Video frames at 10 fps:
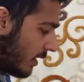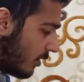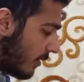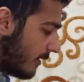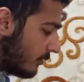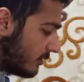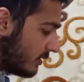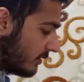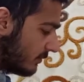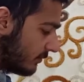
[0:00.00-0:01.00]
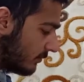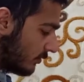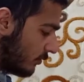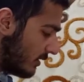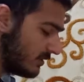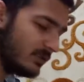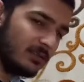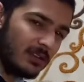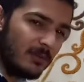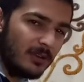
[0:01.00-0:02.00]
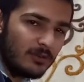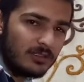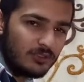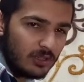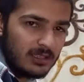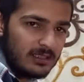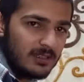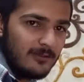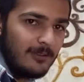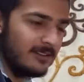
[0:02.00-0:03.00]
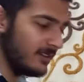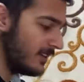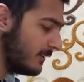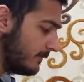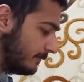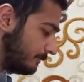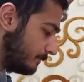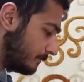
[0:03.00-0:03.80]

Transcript: Now coming to the question, coming to the chocolates once again.